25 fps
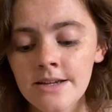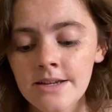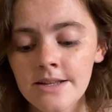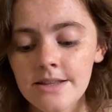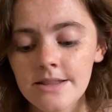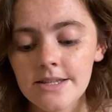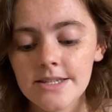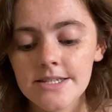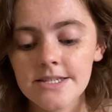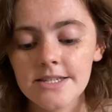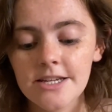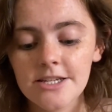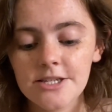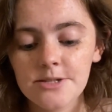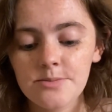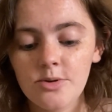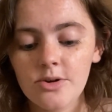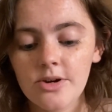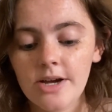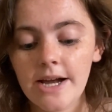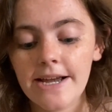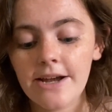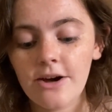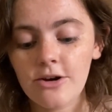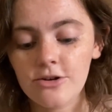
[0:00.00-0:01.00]
This next
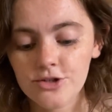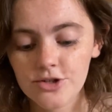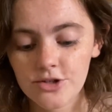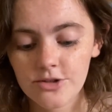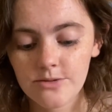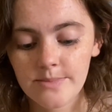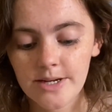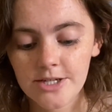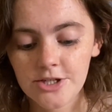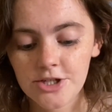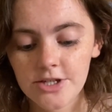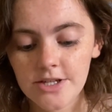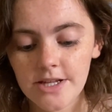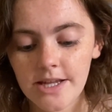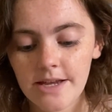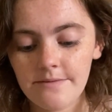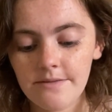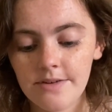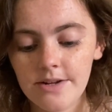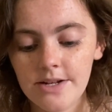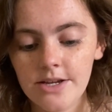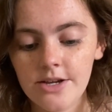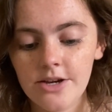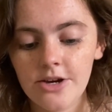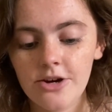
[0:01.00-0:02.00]
book, I also mentioned that
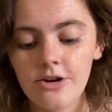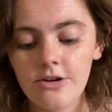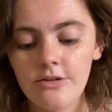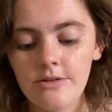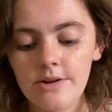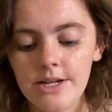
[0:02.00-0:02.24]
video,